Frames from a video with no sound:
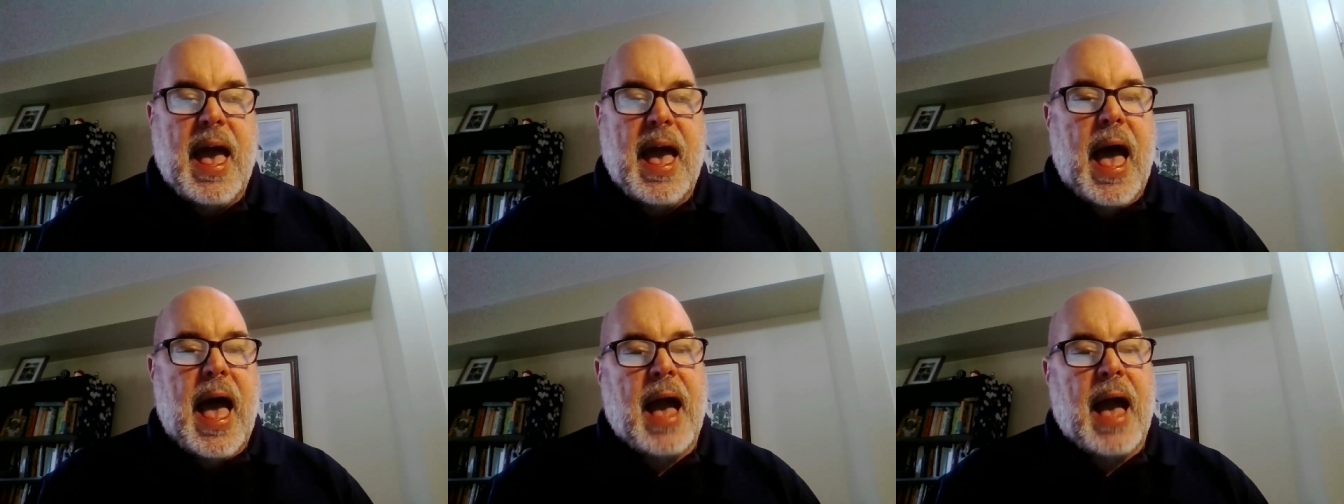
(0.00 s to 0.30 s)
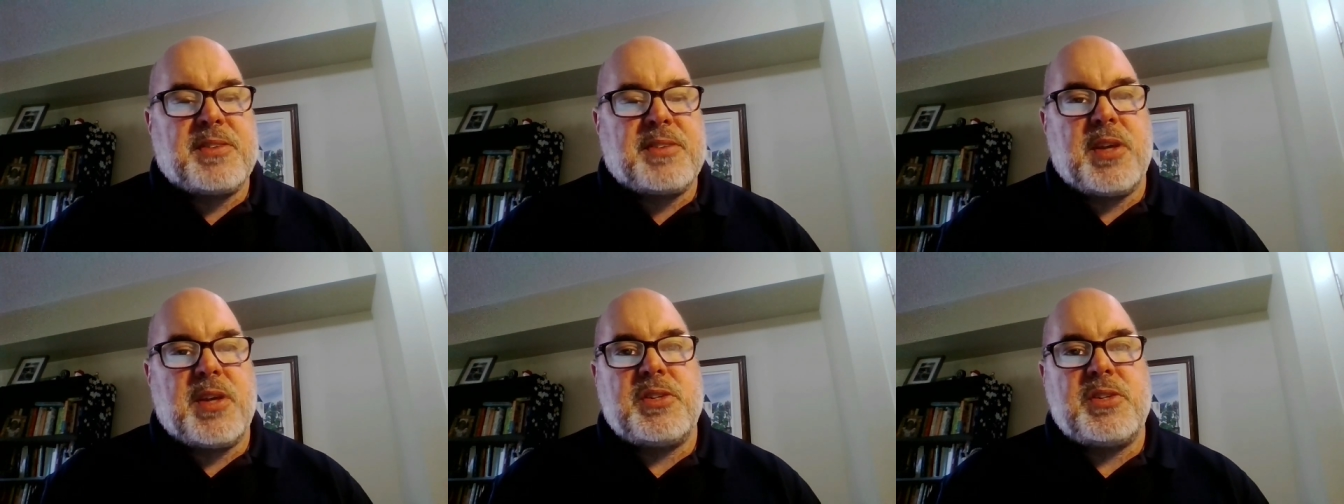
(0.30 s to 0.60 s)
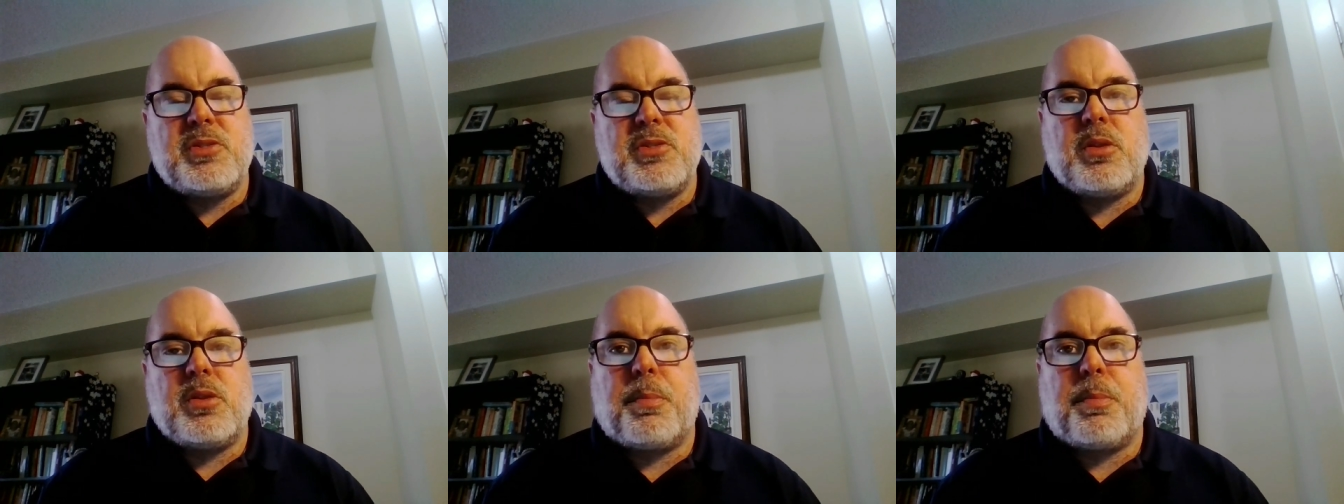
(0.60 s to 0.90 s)

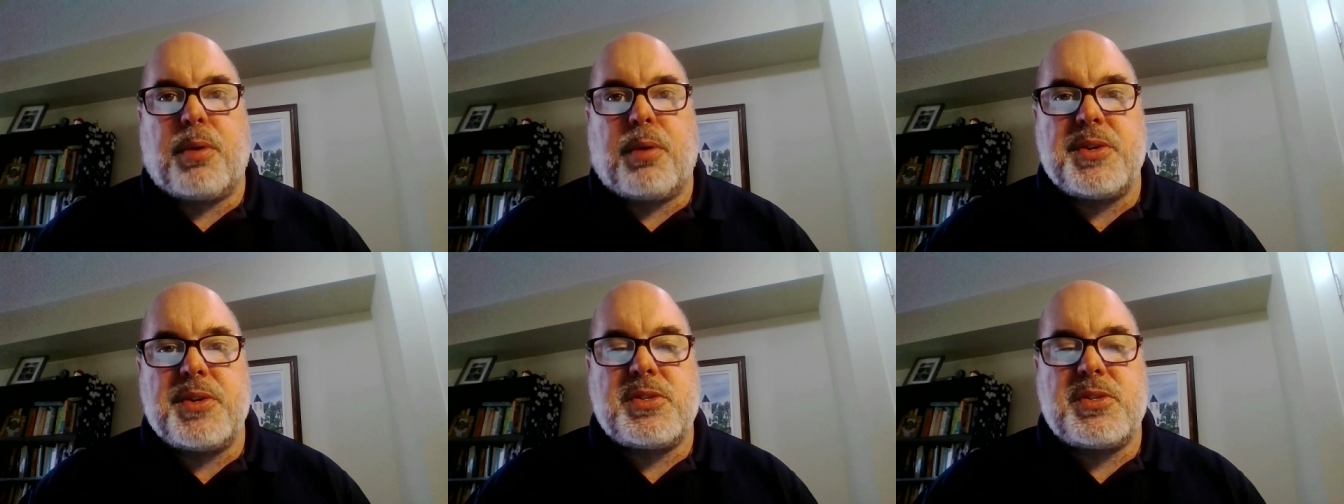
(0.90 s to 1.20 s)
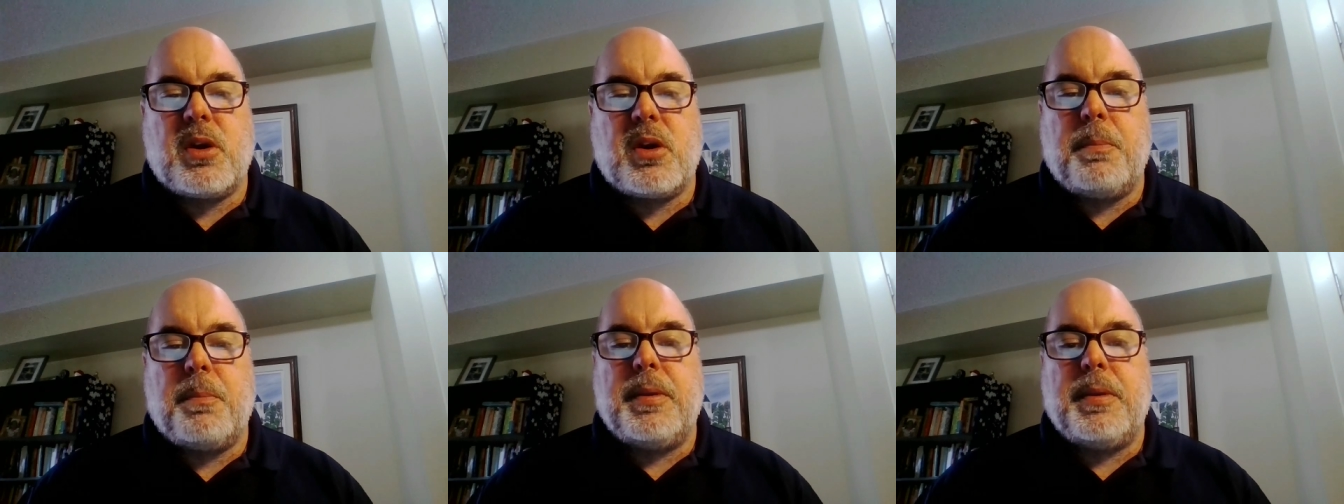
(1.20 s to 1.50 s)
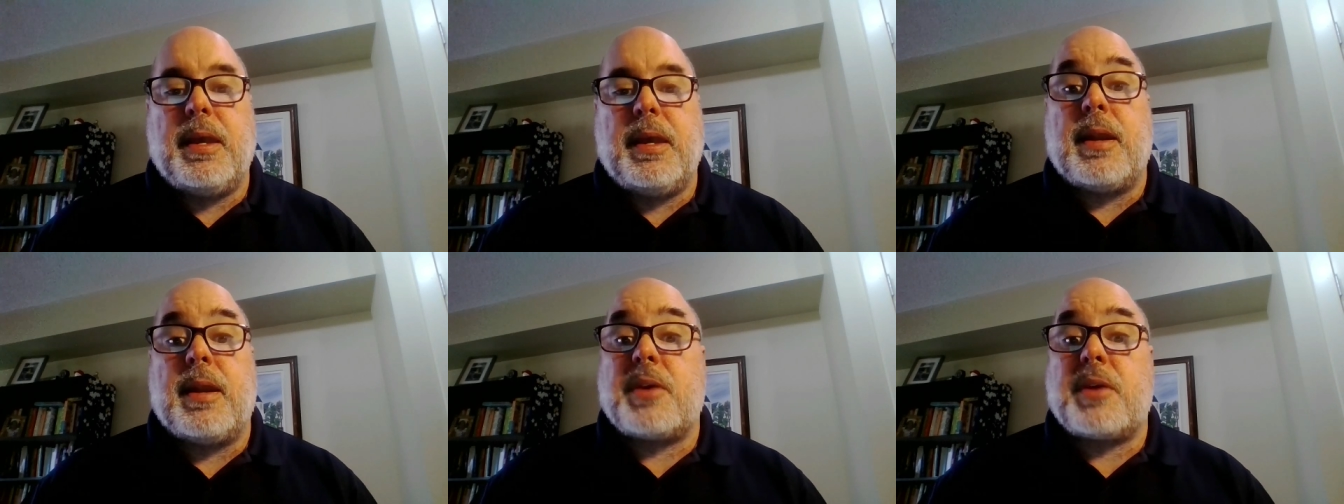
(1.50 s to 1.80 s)
access to the prisoner
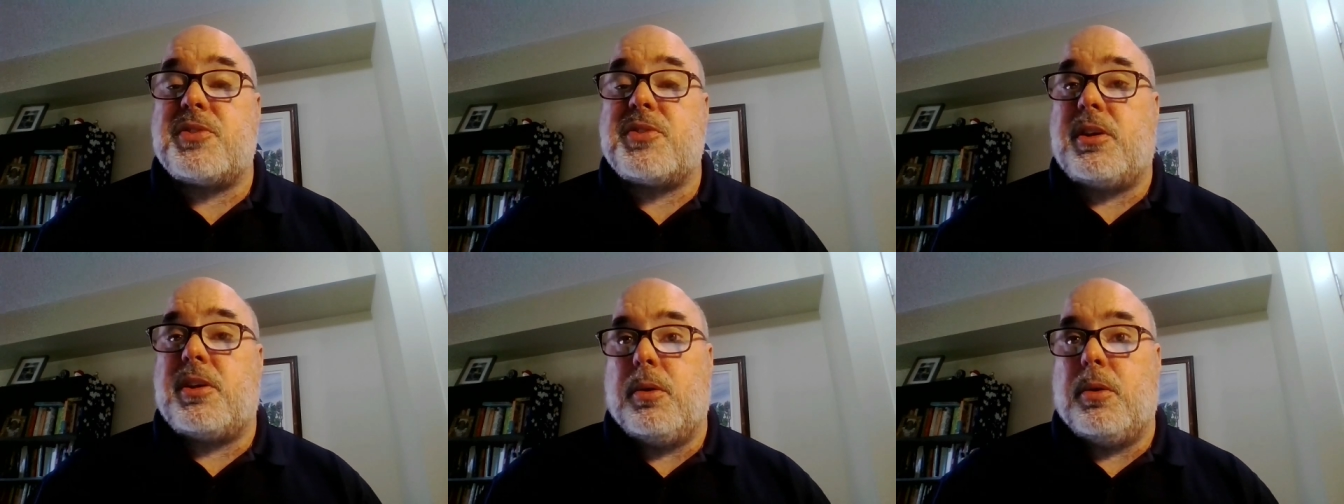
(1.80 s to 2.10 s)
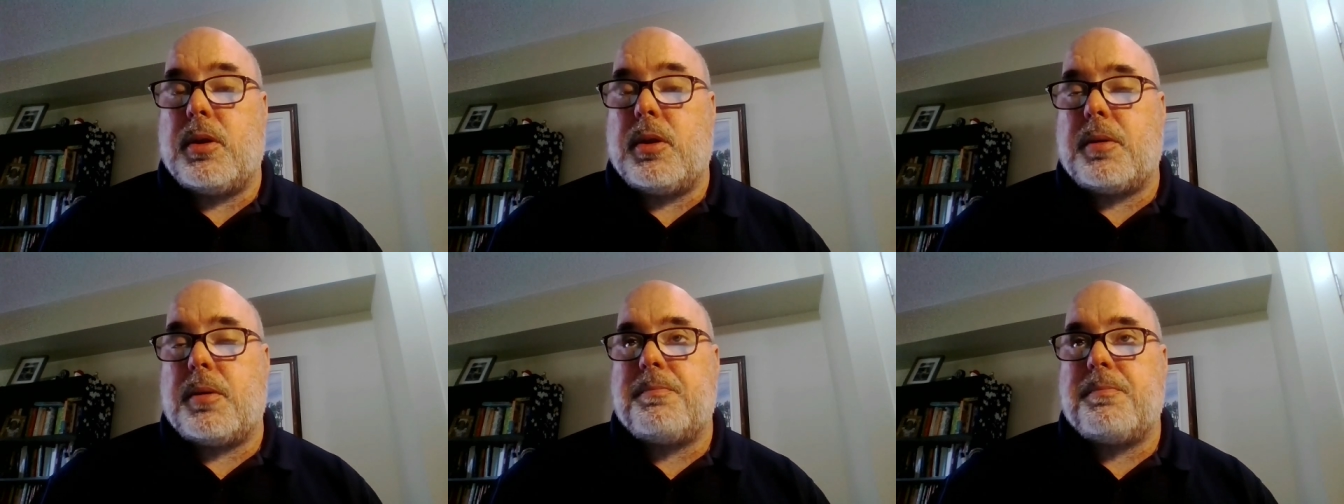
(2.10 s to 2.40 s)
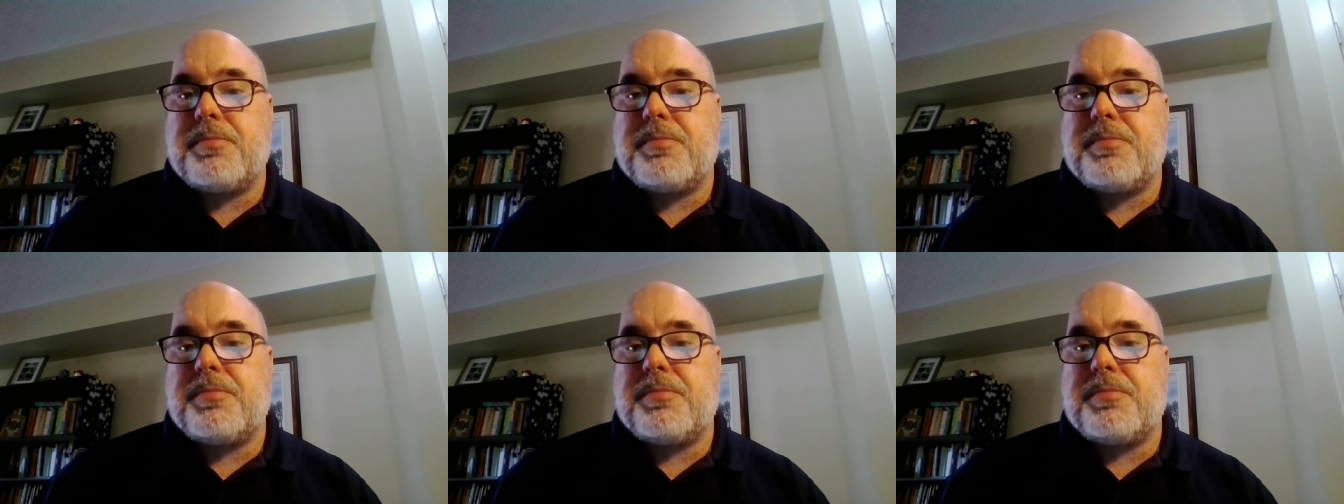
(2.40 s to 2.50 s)
being executed.